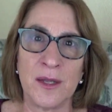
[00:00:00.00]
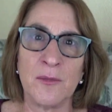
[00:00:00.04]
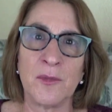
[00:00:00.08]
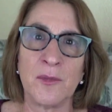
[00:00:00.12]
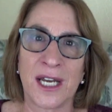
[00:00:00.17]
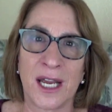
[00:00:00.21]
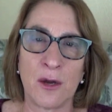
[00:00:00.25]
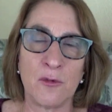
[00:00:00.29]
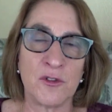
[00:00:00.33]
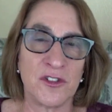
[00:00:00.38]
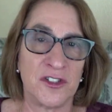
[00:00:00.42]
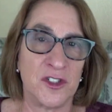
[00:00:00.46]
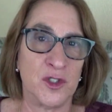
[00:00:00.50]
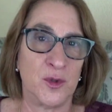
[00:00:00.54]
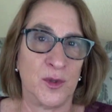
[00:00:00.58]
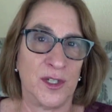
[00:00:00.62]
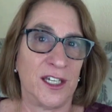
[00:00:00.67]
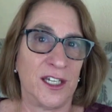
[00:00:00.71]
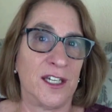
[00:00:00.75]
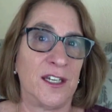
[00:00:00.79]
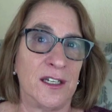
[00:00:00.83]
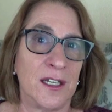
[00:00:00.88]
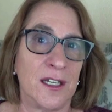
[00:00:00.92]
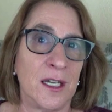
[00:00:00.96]
when I was doing
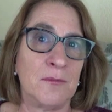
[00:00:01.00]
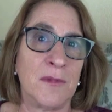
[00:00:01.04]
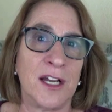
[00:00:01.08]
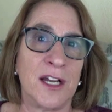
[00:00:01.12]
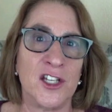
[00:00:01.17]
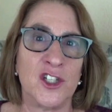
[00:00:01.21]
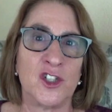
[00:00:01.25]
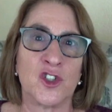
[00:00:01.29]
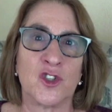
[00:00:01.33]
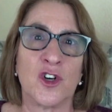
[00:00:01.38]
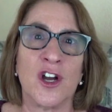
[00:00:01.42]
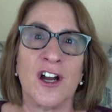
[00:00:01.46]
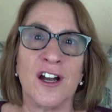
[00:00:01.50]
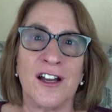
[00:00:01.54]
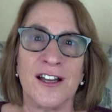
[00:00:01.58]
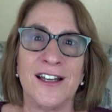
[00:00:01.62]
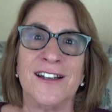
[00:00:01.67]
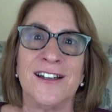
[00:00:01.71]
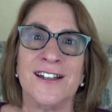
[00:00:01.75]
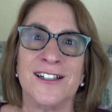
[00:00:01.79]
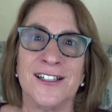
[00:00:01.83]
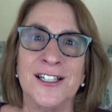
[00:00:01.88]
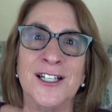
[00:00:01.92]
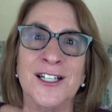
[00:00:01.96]
it, and I might
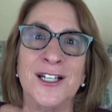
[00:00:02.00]
try